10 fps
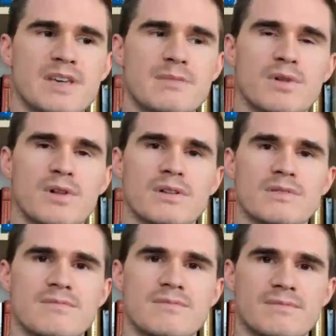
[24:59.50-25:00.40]

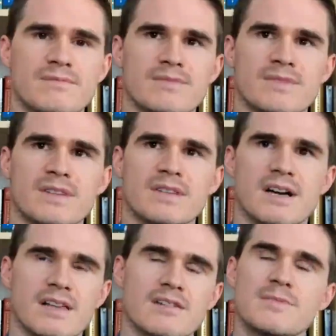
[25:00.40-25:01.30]

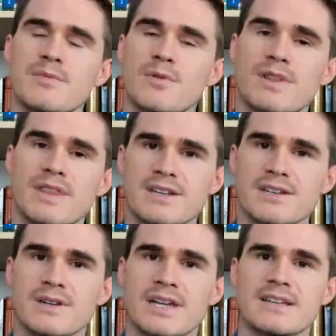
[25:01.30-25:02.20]
a lot of people, when they
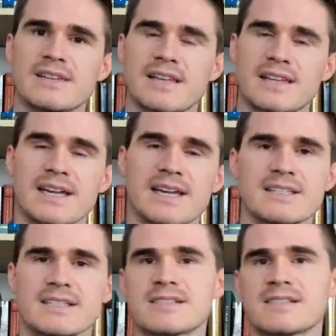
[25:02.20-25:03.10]
donate, they like
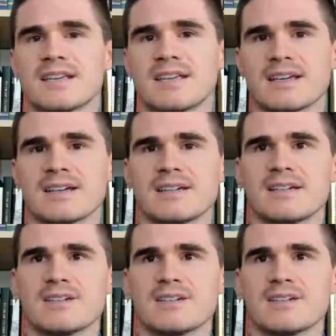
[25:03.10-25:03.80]
to see